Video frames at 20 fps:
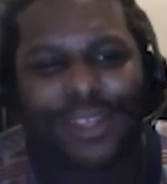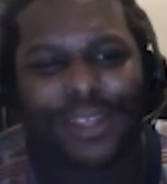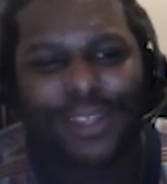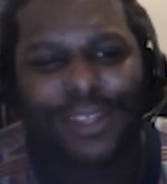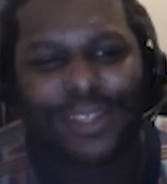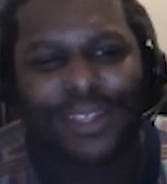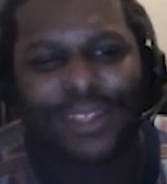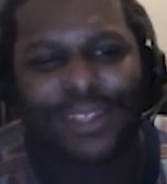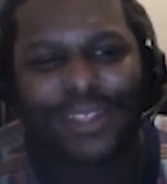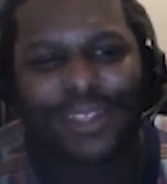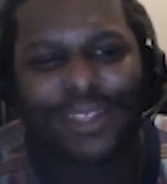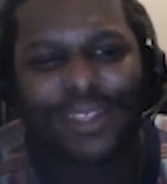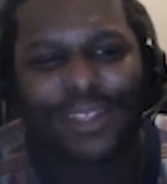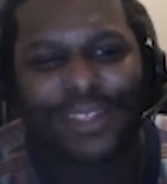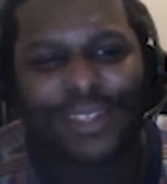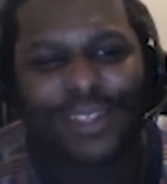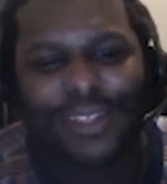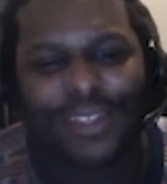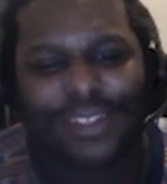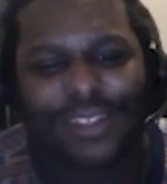
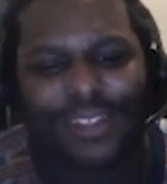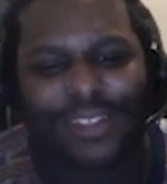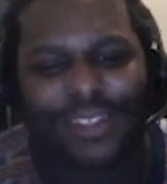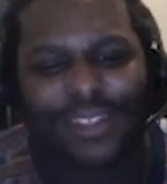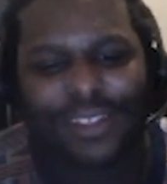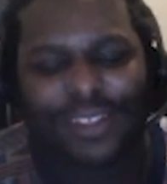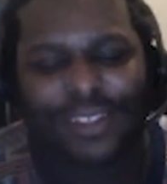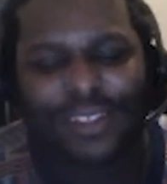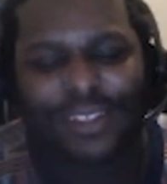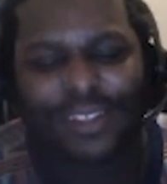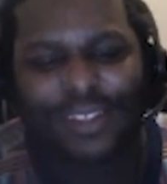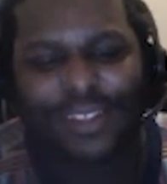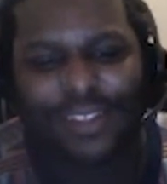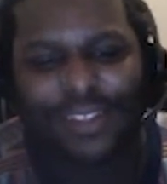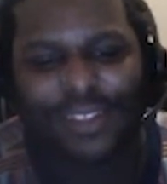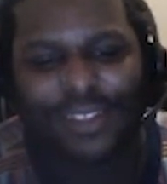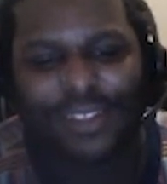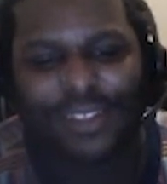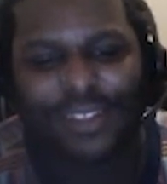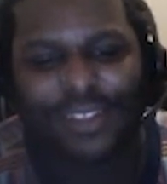
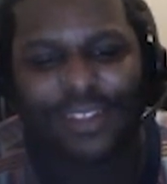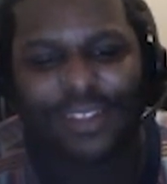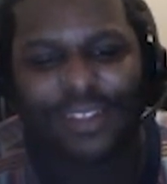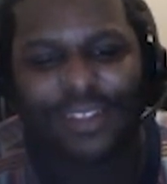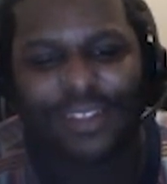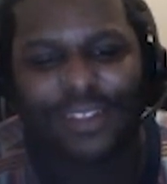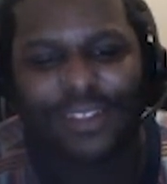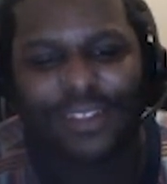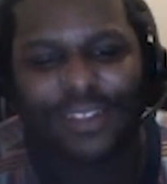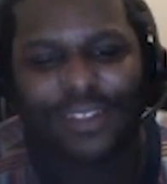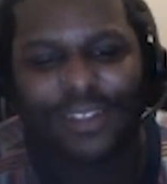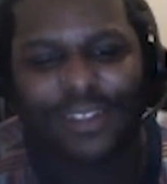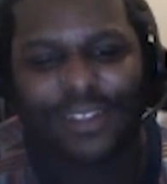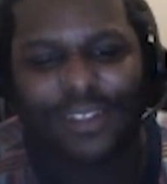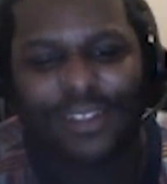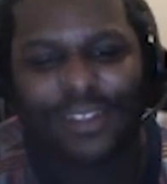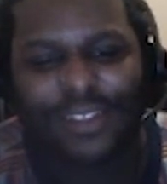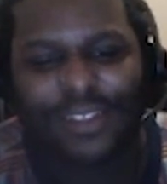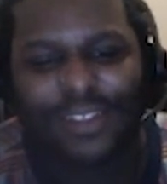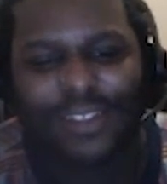
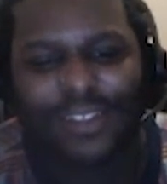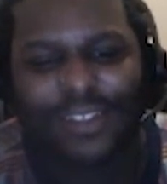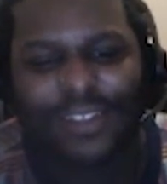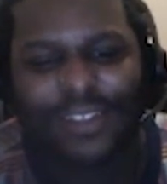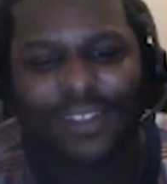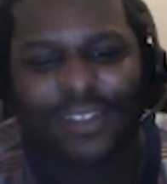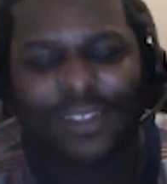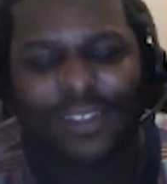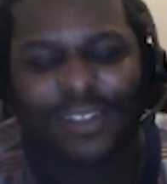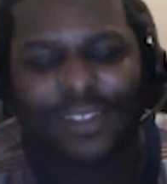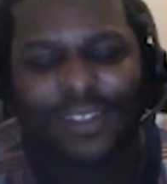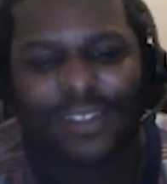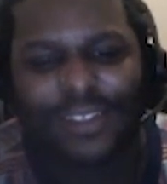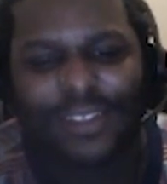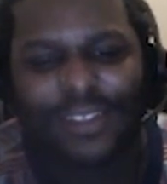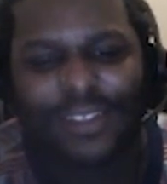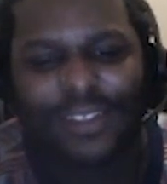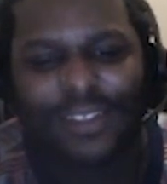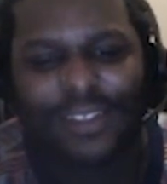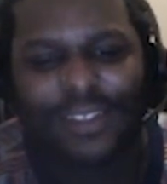
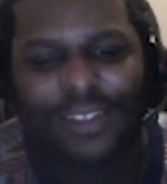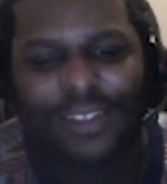(not speaking)